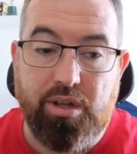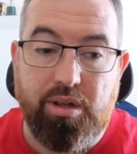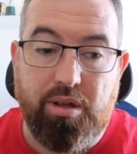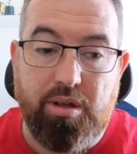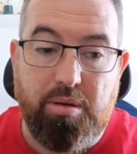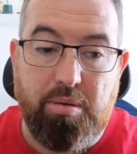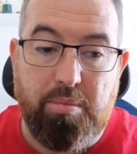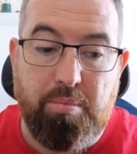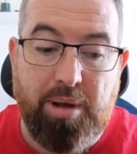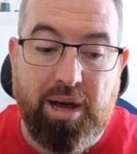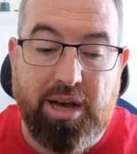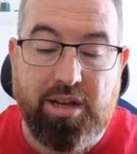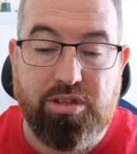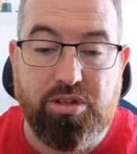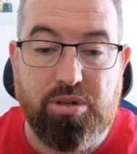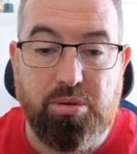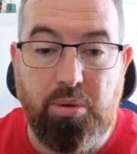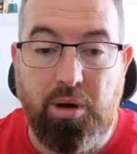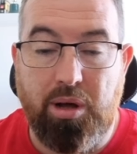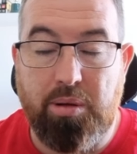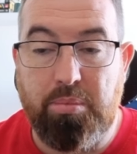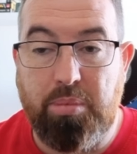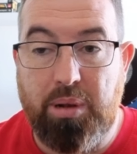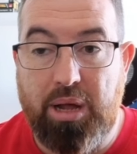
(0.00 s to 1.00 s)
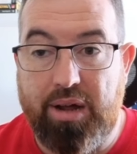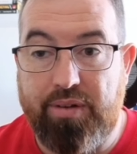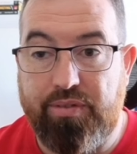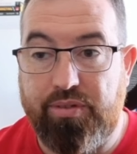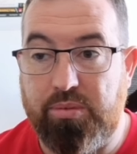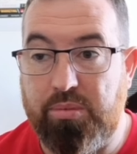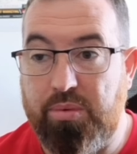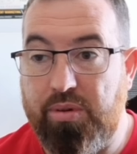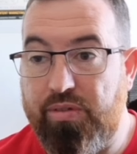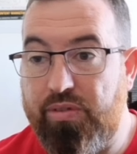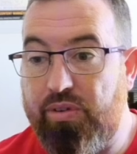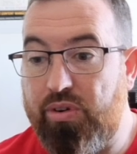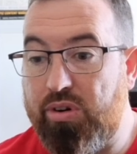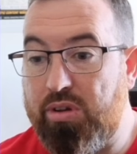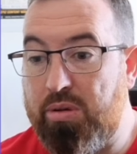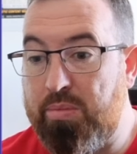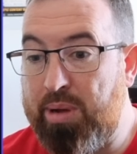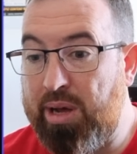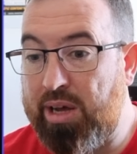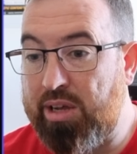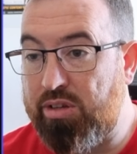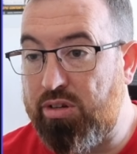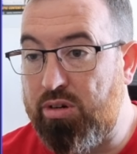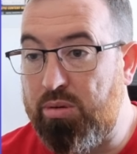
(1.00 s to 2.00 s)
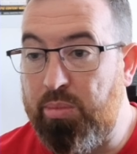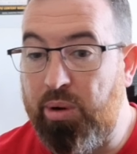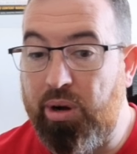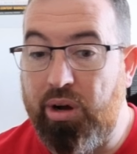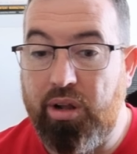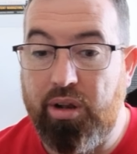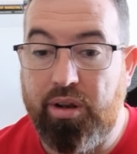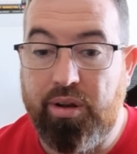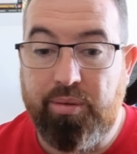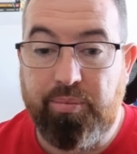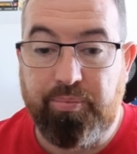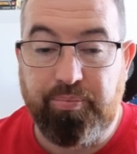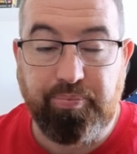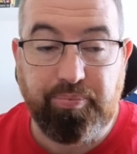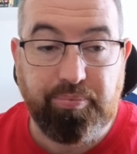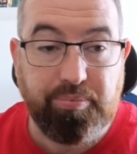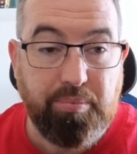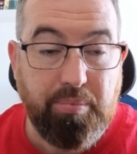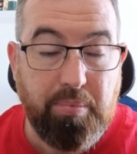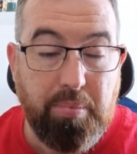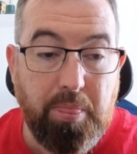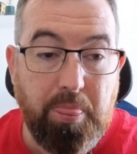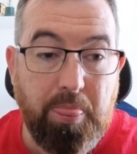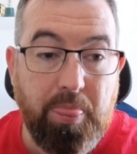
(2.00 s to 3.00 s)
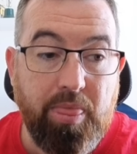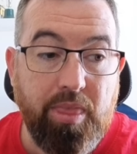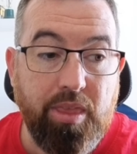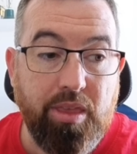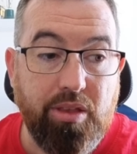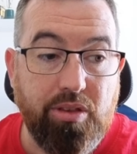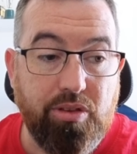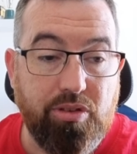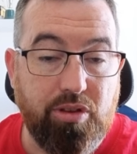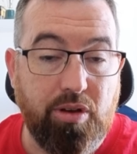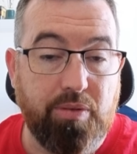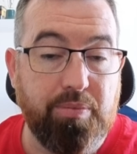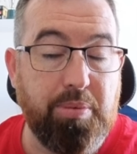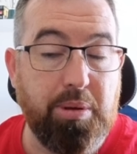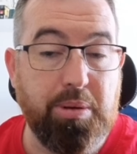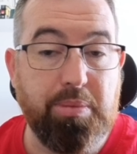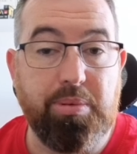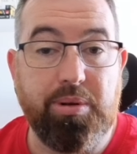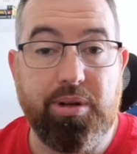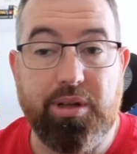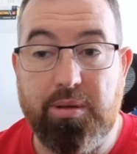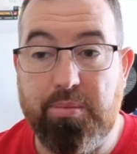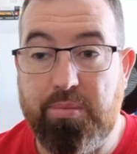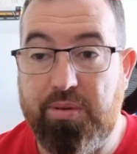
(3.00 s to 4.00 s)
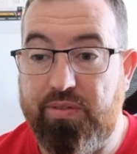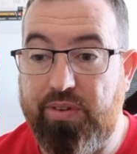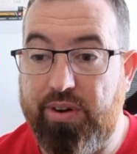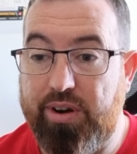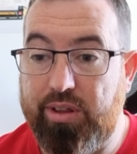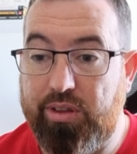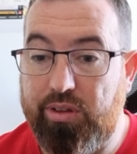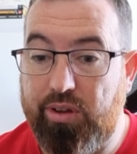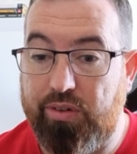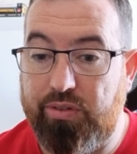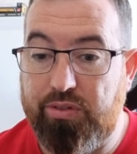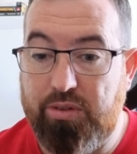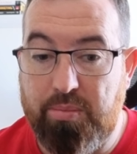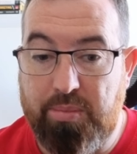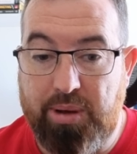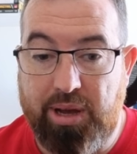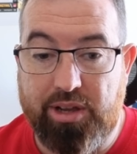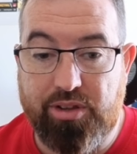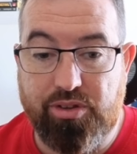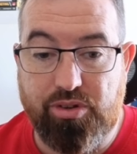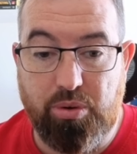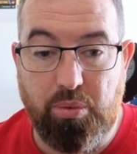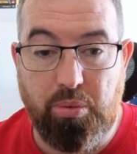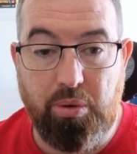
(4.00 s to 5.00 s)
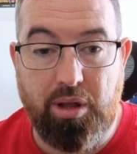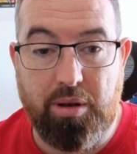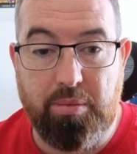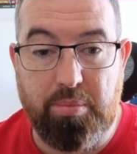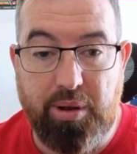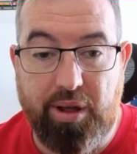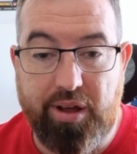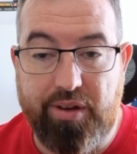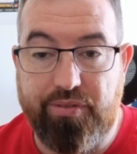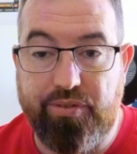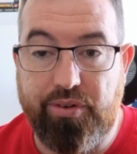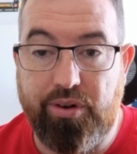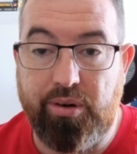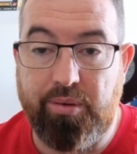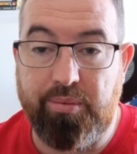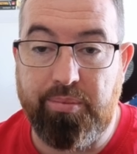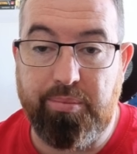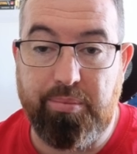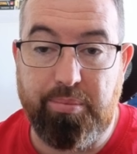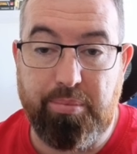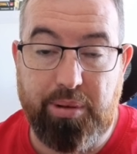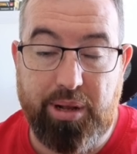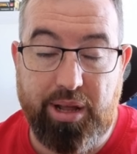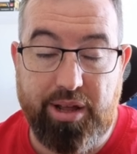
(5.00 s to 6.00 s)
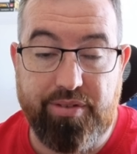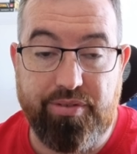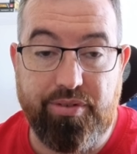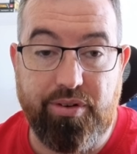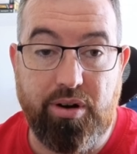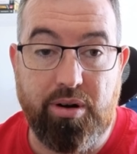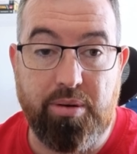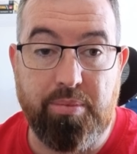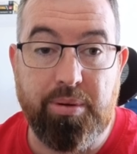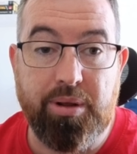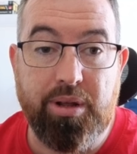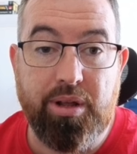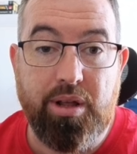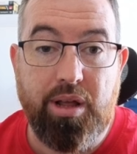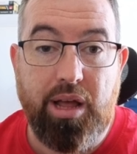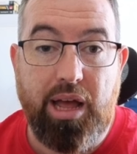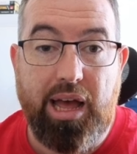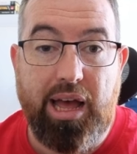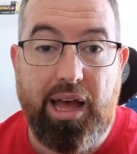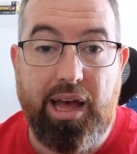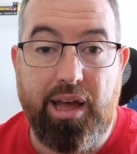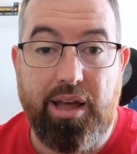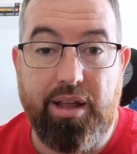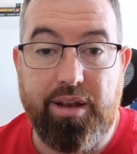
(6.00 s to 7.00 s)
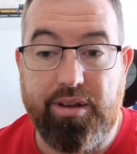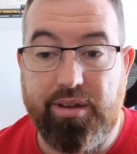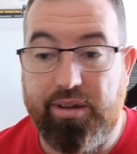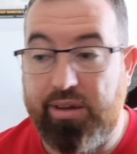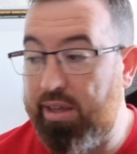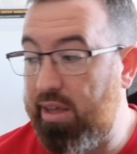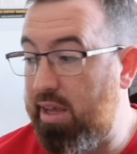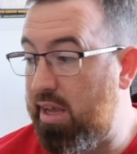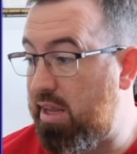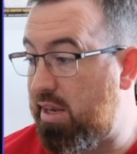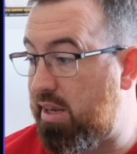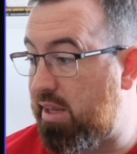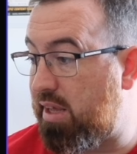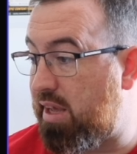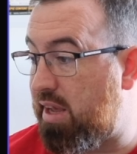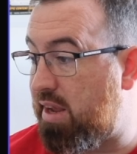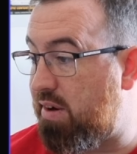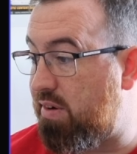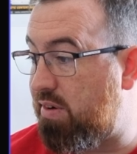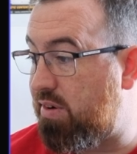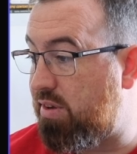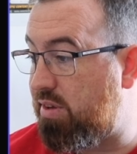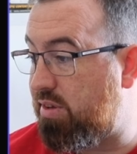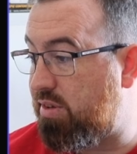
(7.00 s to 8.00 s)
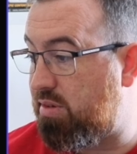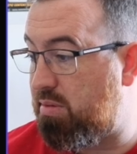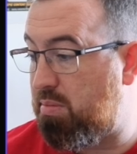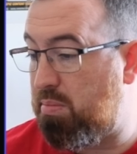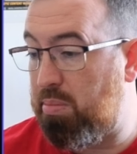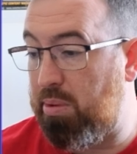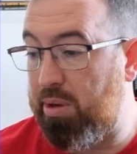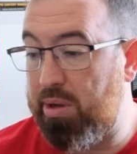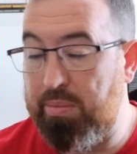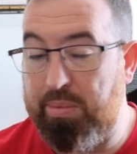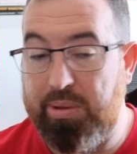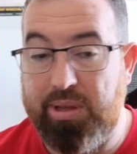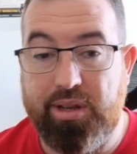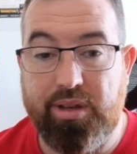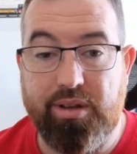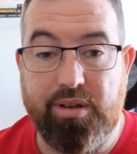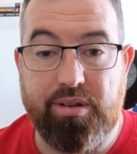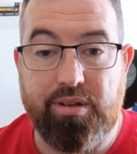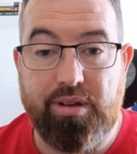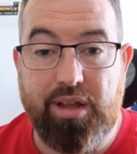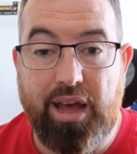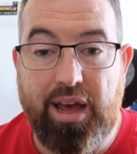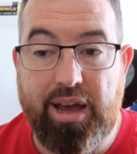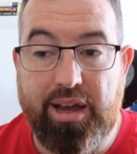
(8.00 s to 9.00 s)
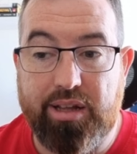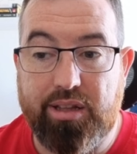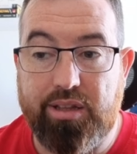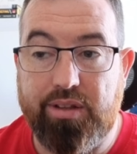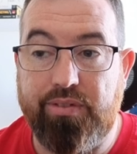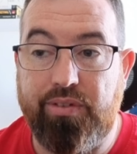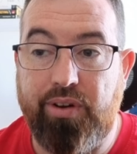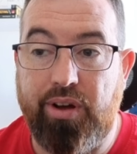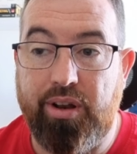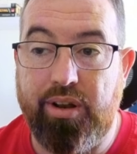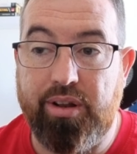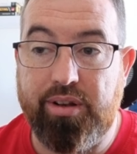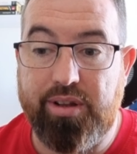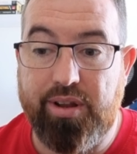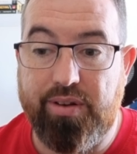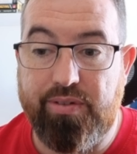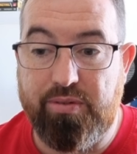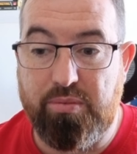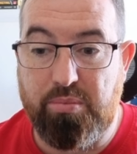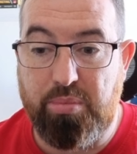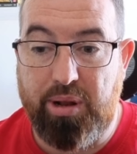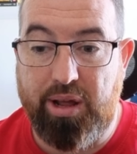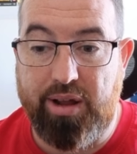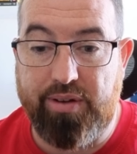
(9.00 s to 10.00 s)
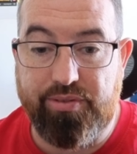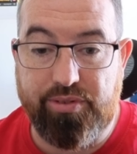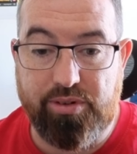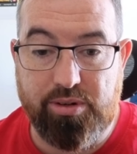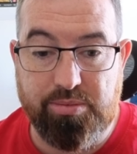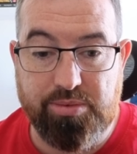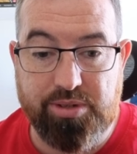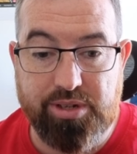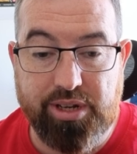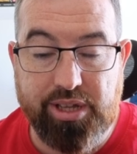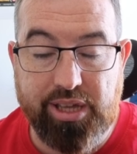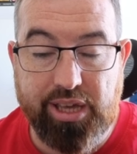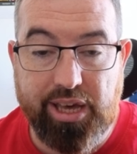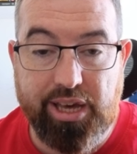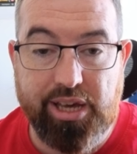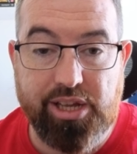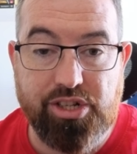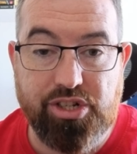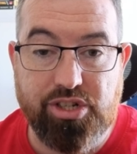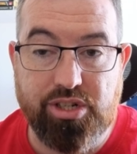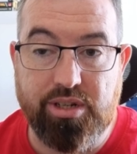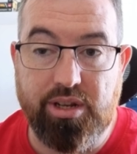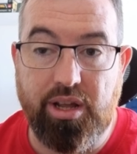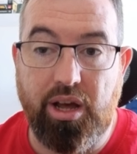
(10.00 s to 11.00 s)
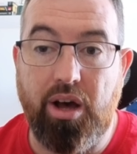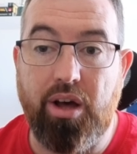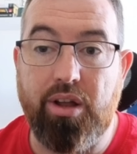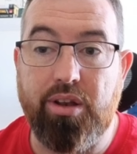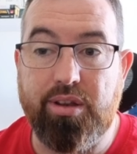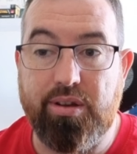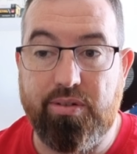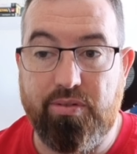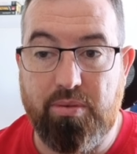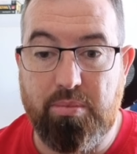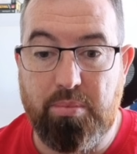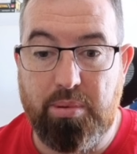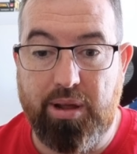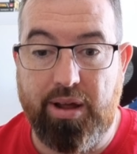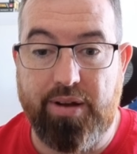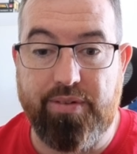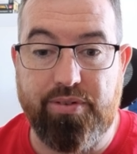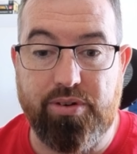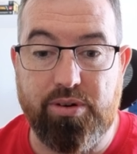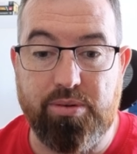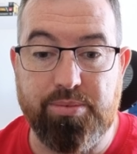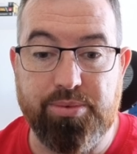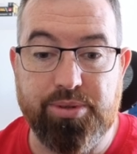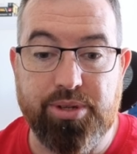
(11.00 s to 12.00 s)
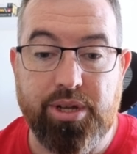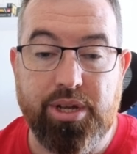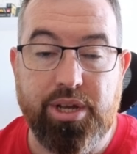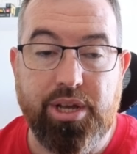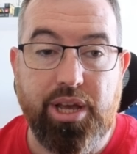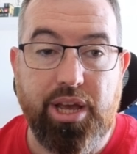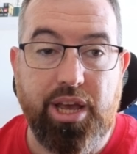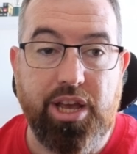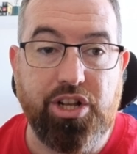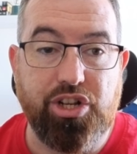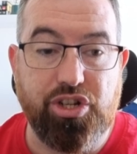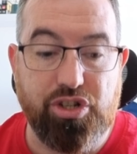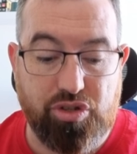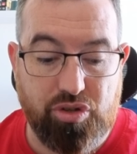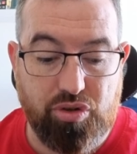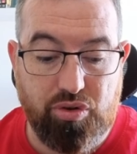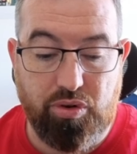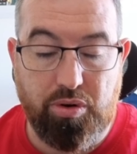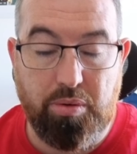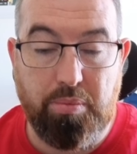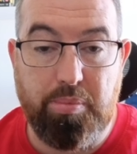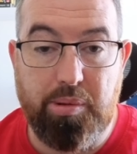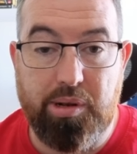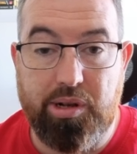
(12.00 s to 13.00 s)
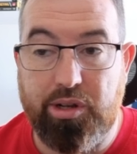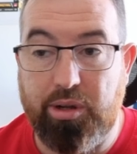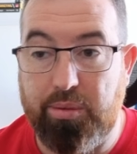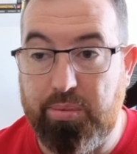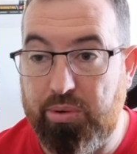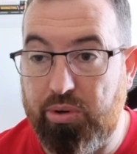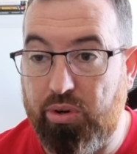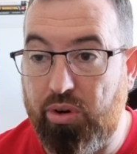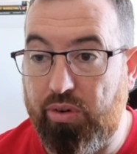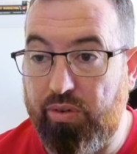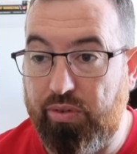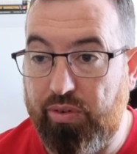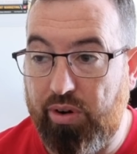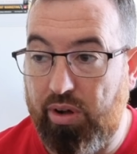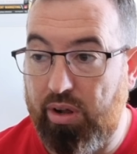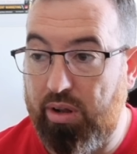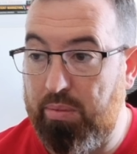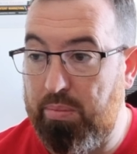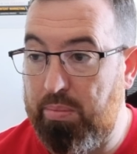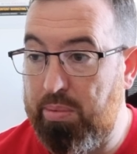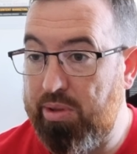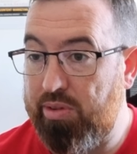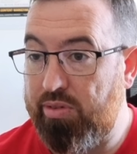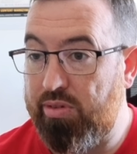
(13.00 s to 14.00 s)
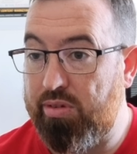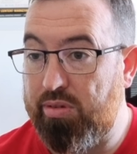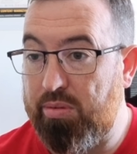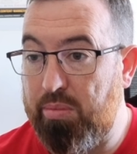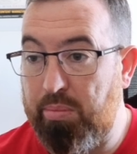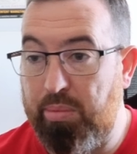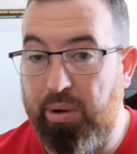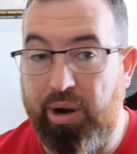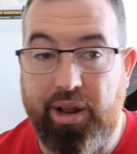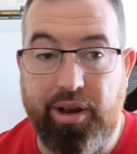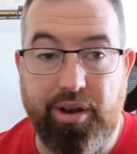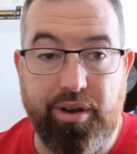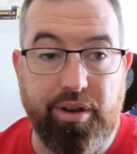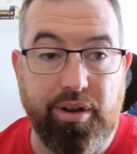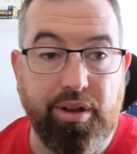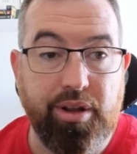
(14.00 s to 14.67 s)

master one platform before you master them all. Some people, it can be very tough to master one platform. And the key thing here is by being active on different platforms and engaging on different platforms, it's just going to build up your overall business and brand.